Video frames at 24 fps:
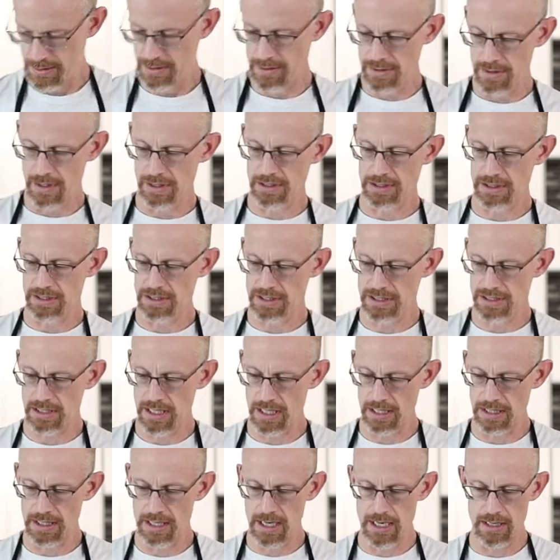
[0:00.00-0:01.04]
Take this guy
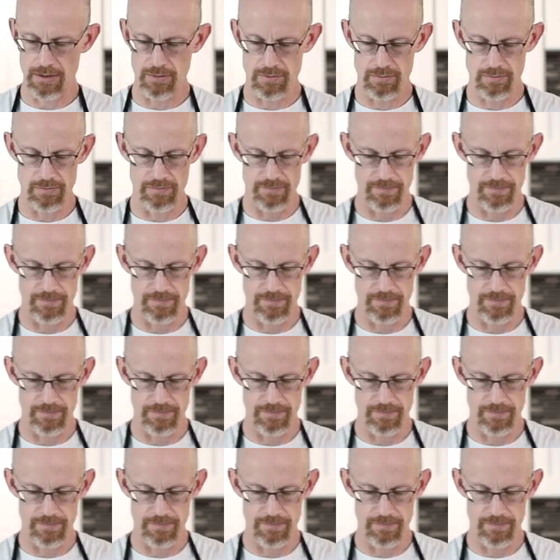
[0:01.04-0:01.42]
out.